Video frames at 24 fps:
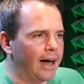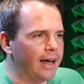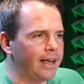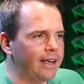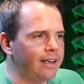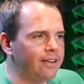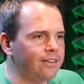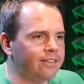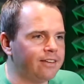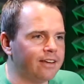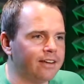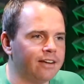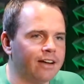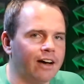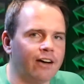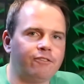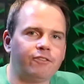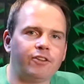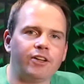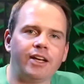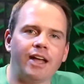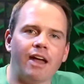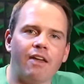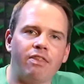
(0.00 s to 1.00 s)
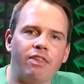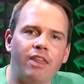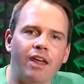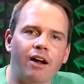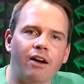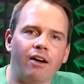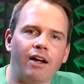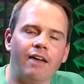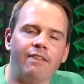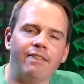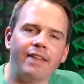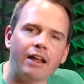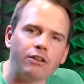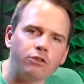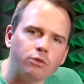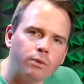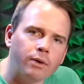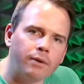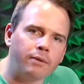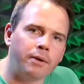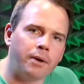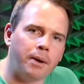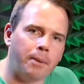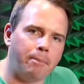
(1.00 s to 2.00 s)
easy enough to get there, and that's
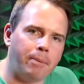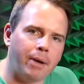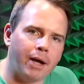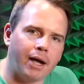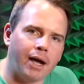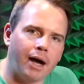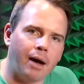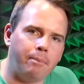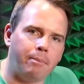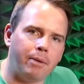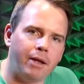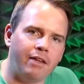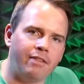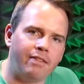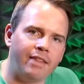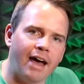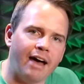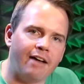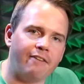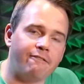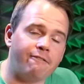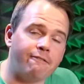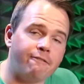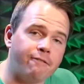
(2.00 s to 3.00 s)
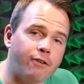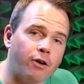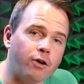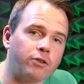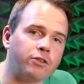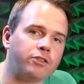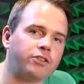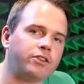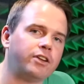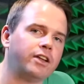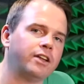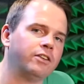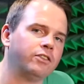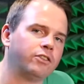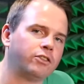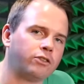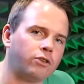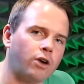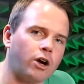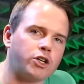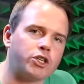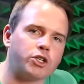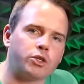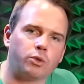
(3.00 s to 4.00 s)
where I'm going to pick up in that first
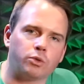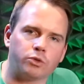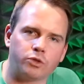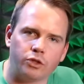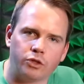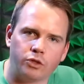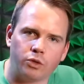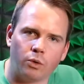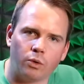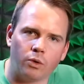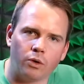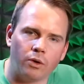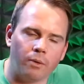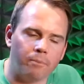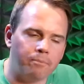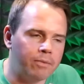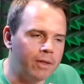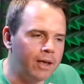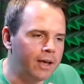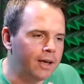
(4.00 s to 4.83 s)
instructional tutorial.